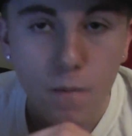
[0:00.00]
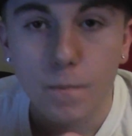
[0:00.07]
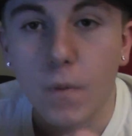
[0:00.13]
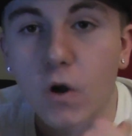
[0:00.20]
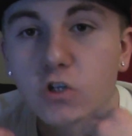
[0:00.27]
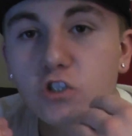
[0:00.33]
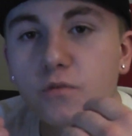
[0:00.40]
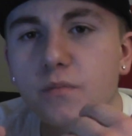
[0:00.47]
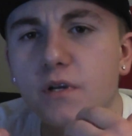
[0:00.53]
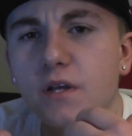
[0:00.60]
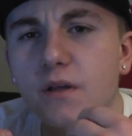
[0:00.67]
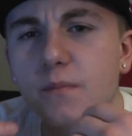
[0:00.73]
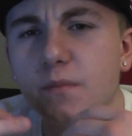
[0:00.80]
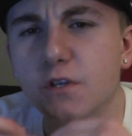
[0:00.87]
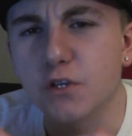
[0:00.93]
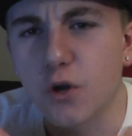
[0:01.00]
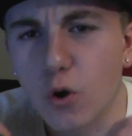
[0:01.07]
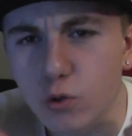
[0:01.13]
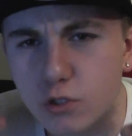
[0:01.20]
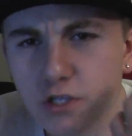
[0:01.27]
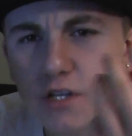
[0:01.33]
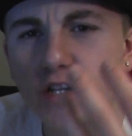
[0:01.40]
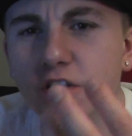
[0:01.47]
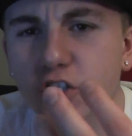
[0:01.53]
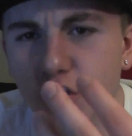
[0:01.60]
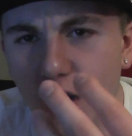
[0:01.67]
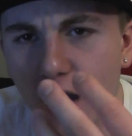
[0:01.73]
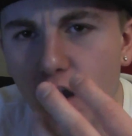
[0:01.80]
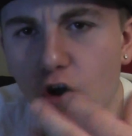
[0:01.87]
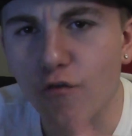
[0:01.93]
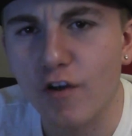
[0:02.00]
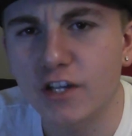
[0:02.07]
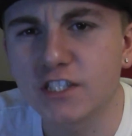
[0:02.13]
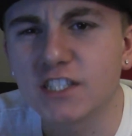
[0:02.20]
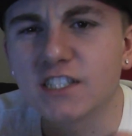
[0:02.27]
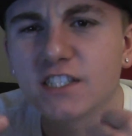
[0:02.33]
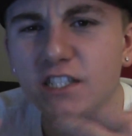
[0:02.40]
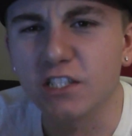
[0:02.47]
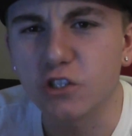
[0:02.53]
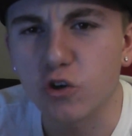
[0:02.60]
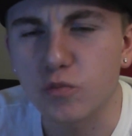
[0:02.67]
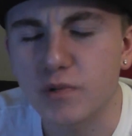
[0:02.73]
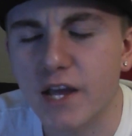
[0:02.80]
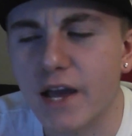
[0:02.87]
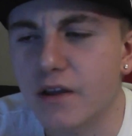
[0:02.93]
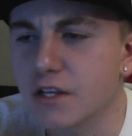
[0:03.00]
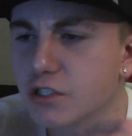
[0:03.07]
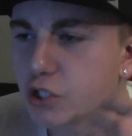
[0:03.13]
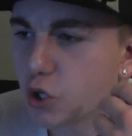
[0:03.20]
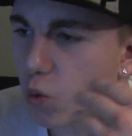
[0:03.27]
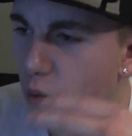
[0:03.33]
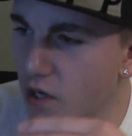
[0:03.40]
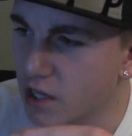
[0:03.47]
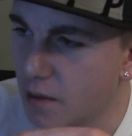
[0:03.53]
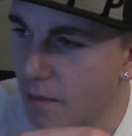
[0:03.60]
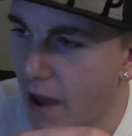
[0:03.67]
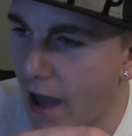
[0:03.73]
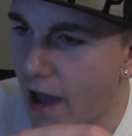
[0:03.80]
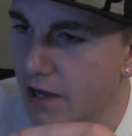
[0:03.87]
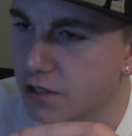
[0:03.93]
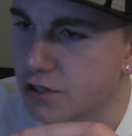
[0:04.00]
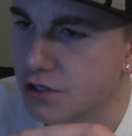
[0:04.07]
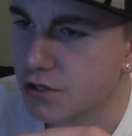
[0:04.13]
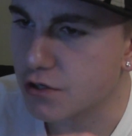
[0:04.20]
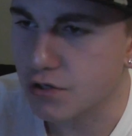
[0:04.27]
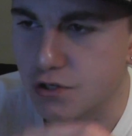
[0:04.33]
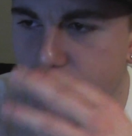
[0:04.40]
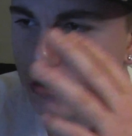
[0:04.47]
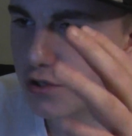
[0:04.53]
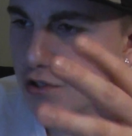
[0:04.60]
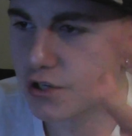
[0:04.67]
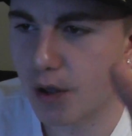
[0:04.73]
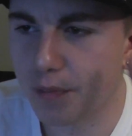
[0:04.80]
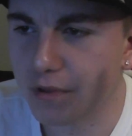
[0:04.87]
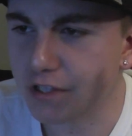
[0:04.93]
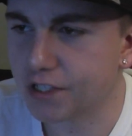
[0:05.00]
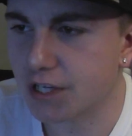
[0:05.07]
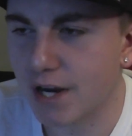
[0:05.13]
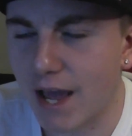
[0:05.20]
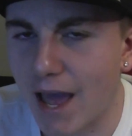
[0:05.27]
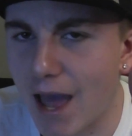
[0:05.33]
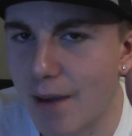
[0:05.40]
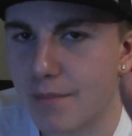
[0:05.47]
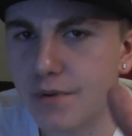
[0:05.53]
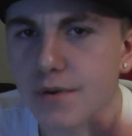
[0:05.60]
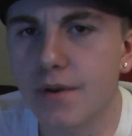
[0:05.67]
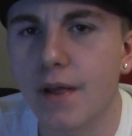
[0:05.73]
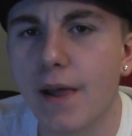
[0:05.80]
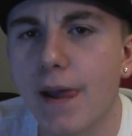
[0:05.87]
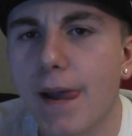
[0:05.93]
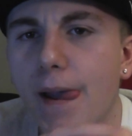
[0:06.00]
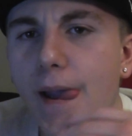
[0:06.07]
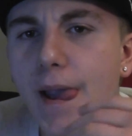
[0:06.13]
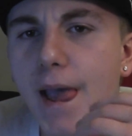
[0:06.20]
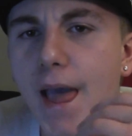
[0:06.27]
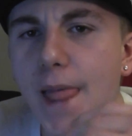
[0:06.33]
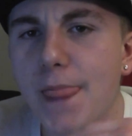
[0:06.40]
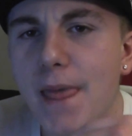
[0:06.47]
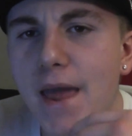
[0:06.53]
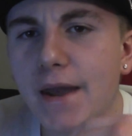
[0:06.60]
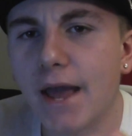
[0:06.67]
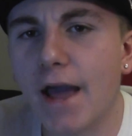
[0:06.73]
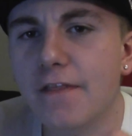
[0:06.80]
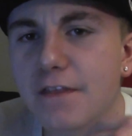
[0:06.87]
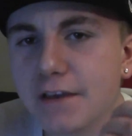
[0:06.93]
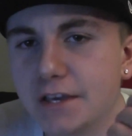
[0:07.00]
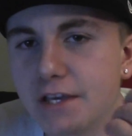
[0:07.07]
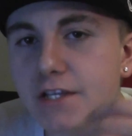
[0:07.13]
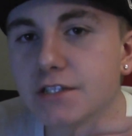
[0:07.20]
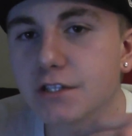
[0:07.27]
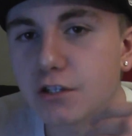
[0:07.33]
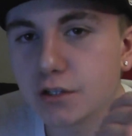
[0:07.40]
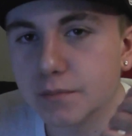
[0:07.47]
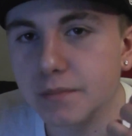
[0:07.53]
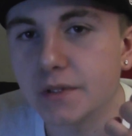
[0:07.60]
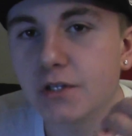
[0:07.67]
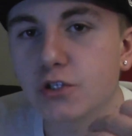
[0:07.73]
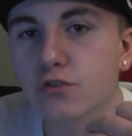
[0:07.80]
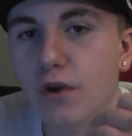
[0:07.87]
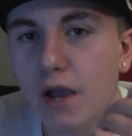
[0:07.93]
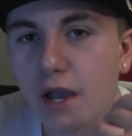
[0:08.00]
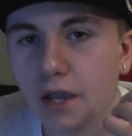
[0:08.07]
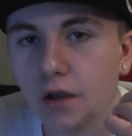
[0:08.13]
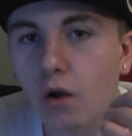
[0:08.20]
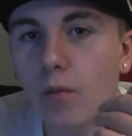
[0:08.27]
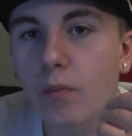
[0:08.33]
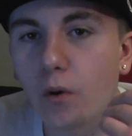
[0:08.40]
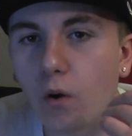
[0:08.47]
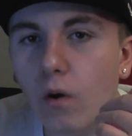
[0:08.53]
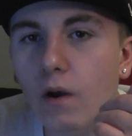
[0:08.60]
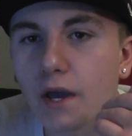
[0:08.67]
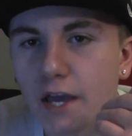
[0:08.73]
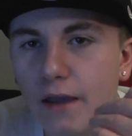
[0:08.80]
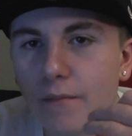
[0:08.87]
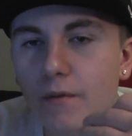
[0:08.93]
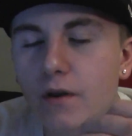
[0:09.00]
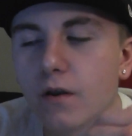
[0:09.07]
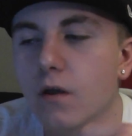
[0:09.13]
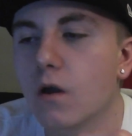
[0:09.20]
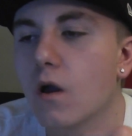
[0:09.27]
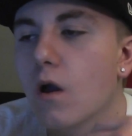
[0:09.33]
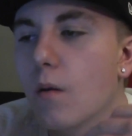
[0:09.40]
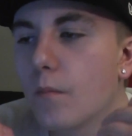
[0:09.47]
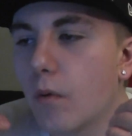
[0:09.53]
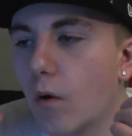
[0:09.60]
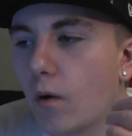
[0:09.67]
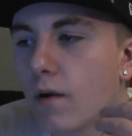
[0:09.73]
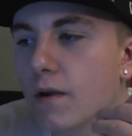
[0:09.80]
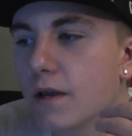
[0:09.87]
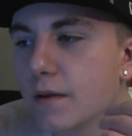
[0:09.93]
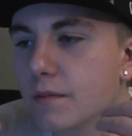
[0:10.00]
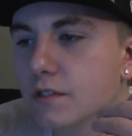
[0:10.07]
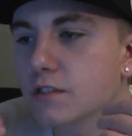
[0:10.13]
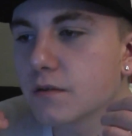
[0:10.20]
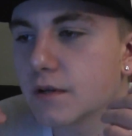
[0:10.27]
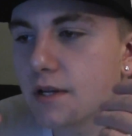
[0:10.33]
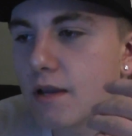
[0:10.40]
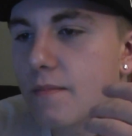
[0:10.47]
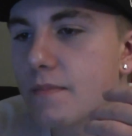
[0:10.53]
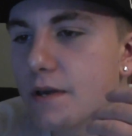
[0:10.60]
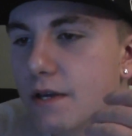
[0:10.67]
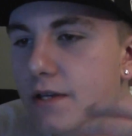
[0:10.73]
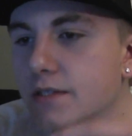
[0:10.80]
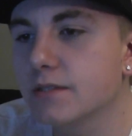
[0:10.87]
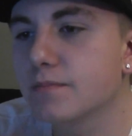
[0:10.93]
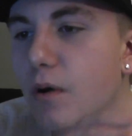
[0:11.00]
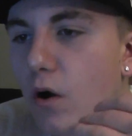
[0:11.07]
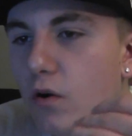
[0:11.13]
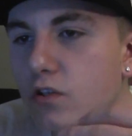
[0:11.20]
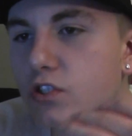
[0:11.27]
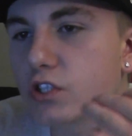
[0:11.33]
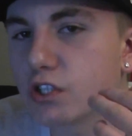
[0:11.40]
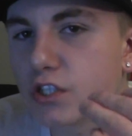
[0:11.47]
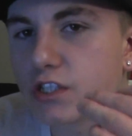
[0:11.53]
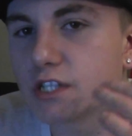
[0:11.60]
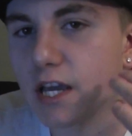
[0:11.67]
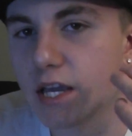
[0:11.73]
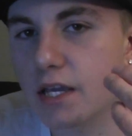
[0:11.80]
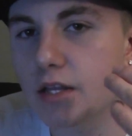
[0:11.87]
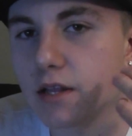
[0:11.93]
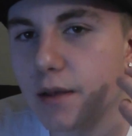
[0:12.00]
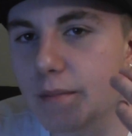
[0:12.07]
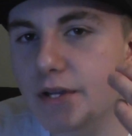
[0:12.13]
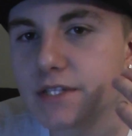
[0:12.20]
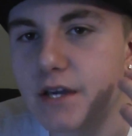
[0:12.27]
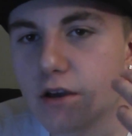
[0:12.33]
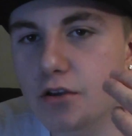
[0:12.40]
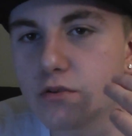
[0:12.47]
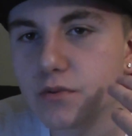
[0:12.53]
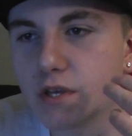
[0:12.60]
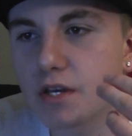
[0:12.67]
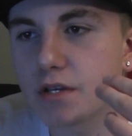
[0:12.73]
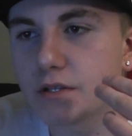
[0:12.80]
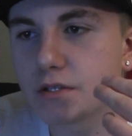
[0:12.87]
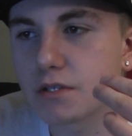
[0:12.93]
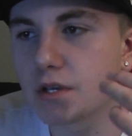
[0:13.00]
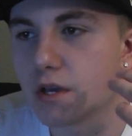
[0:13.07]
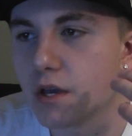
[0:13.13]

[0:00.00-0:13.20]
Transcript: Punk's gonna go to this Chicago event in his hometown. He's gonna win the match, or something's gonna happen, and then I think he's gonna betray on Paul Heyman. Paul Heyman's gonna get pissed. Punk's gonna say, "Let me tell you this.